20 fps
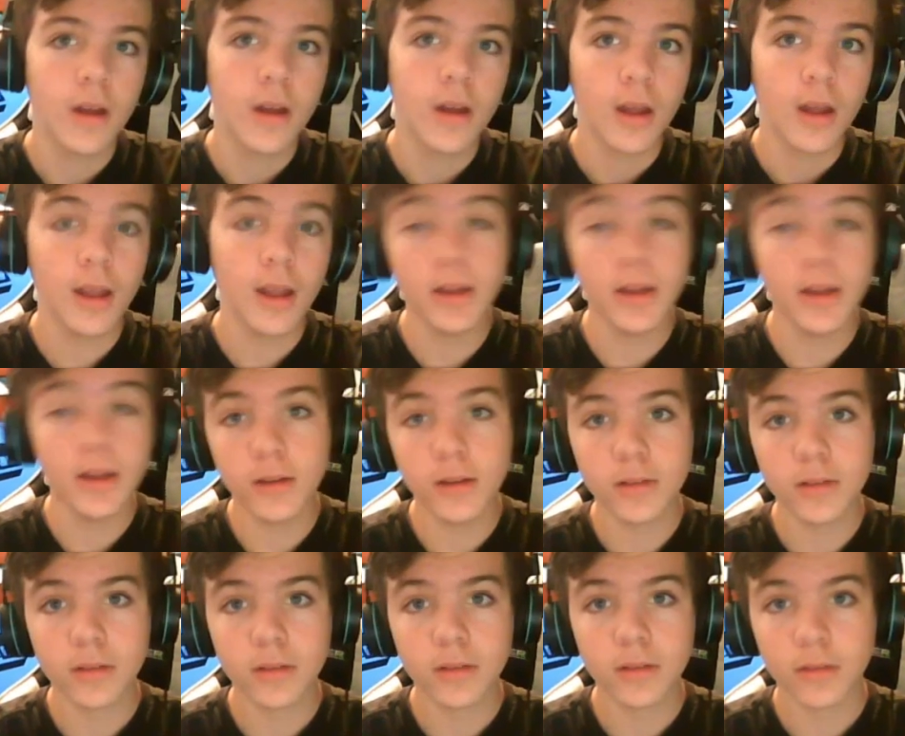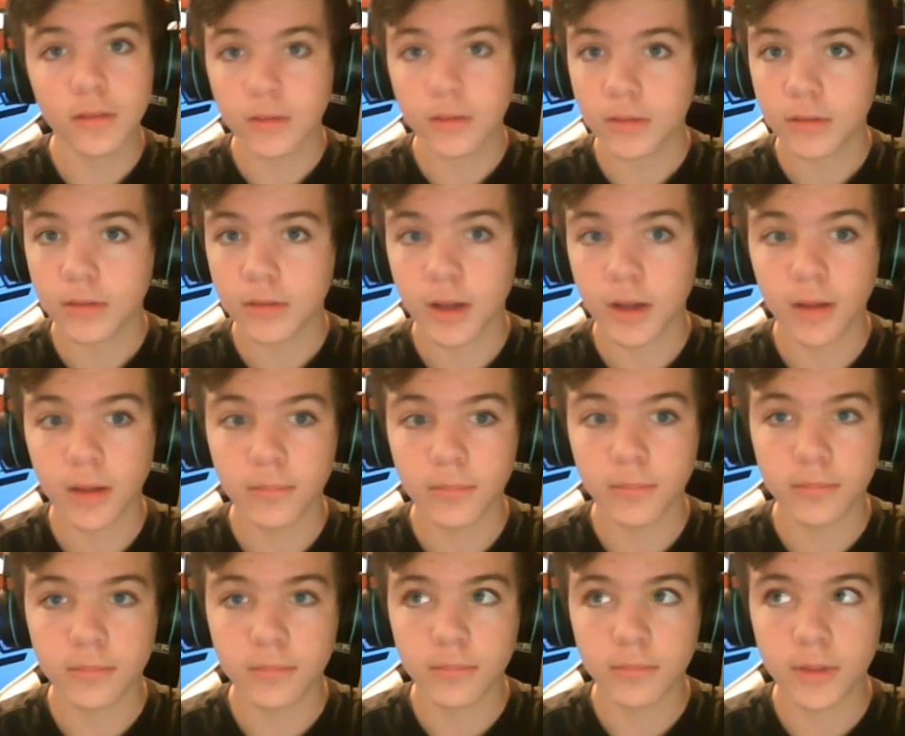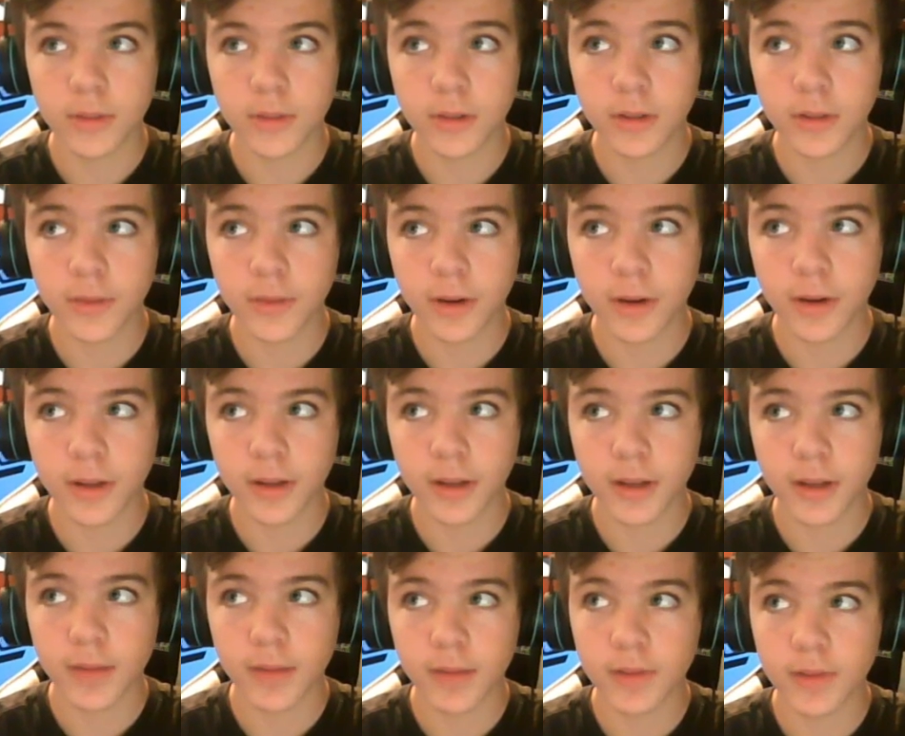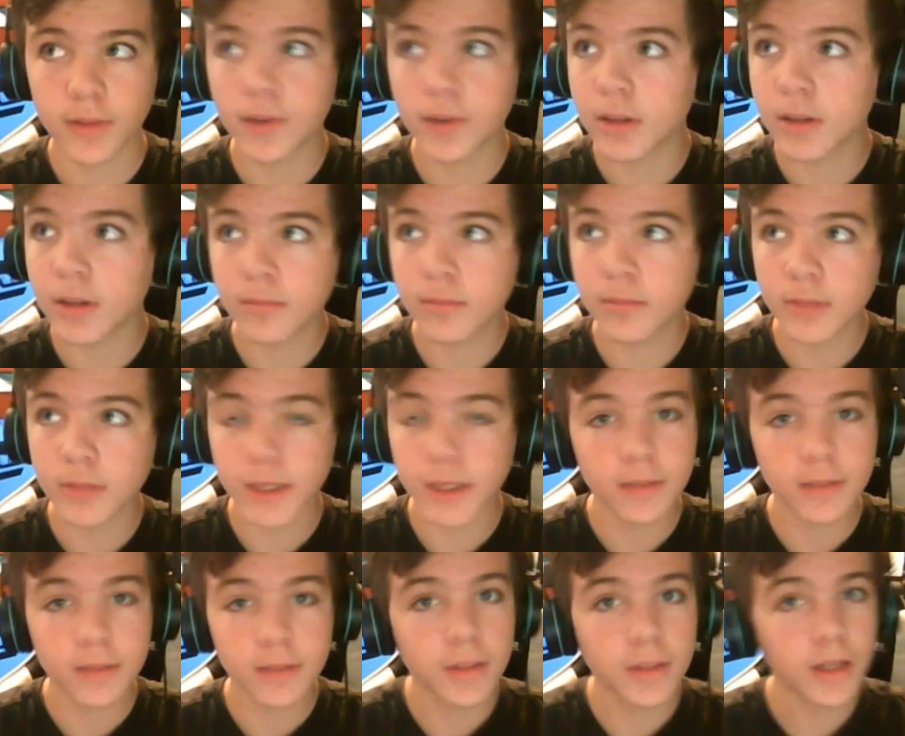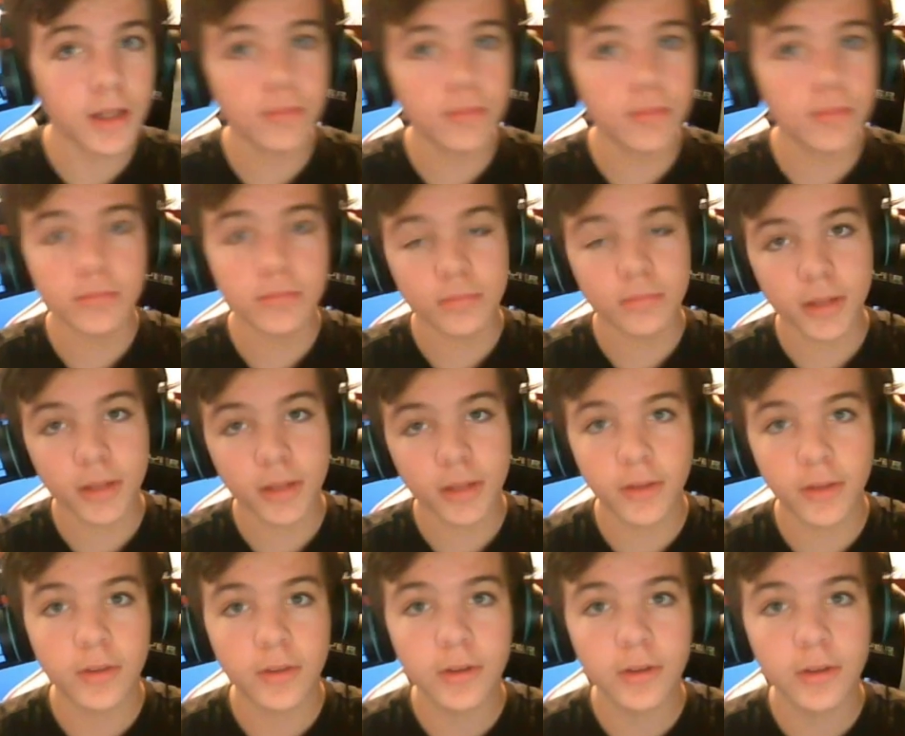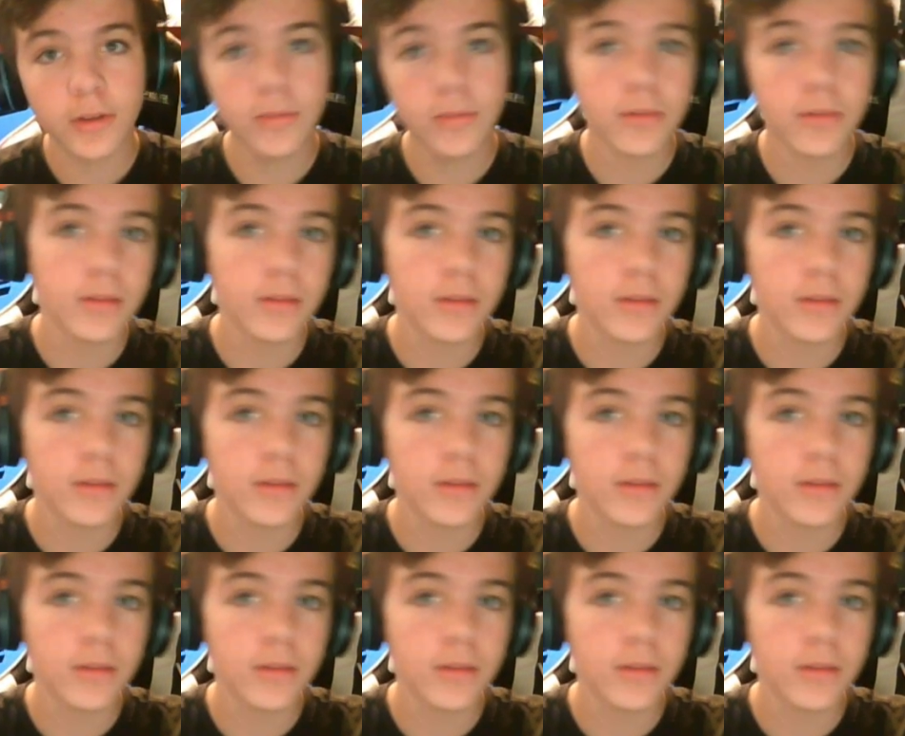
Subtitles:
And if I already haven't said, like the video, please do.